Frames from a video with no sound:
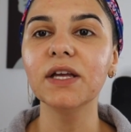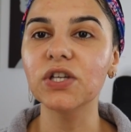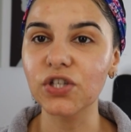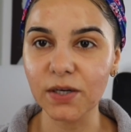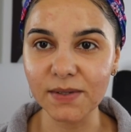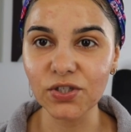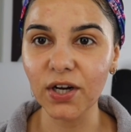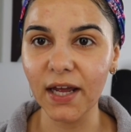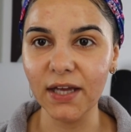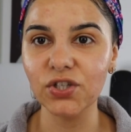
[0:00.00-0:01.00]
determines your
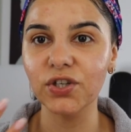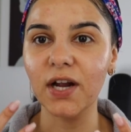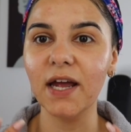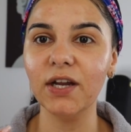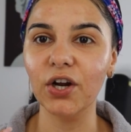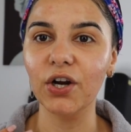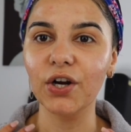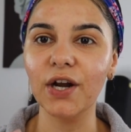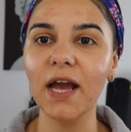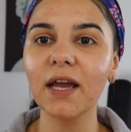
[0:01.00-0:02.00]
age,
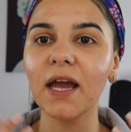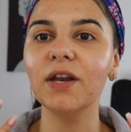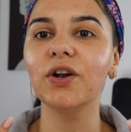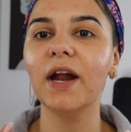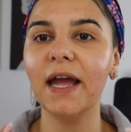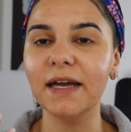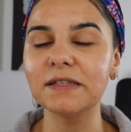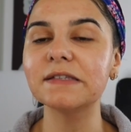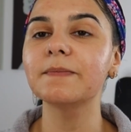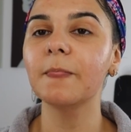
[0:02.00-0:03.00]
your neck and your
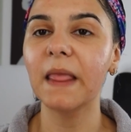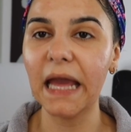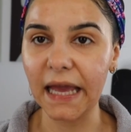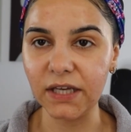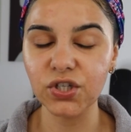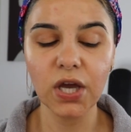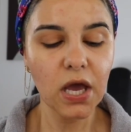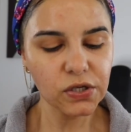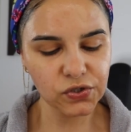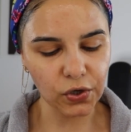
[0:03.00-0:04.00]
hands age.
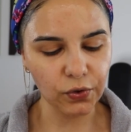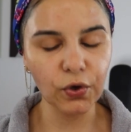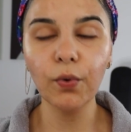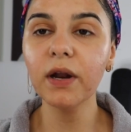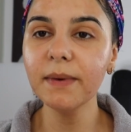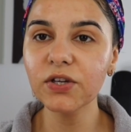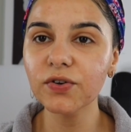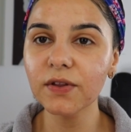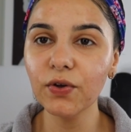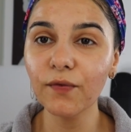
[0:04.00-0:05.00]
So you wanna make
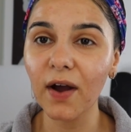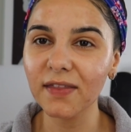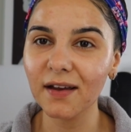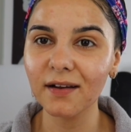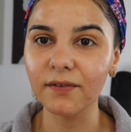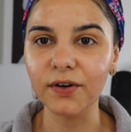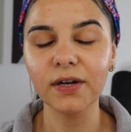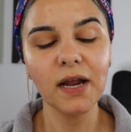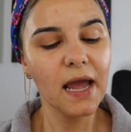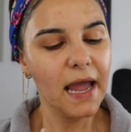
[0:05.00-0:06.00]
sure that you've got that covered.
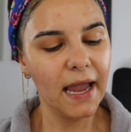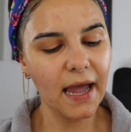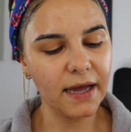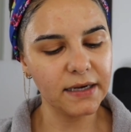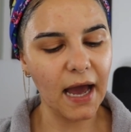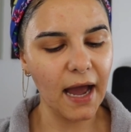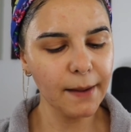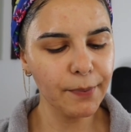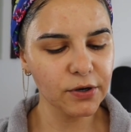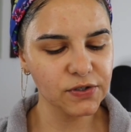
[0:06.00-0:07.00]
And
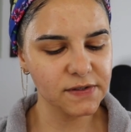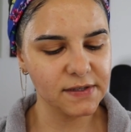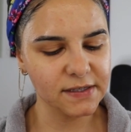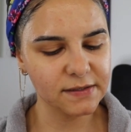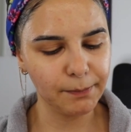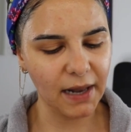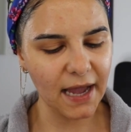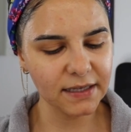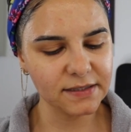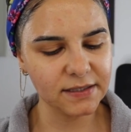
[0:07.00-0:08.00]
I purchased this
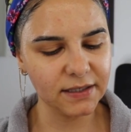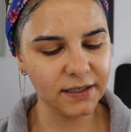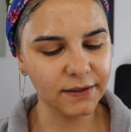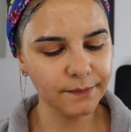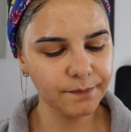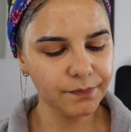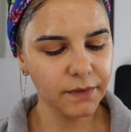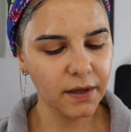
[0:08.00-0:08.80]
black tea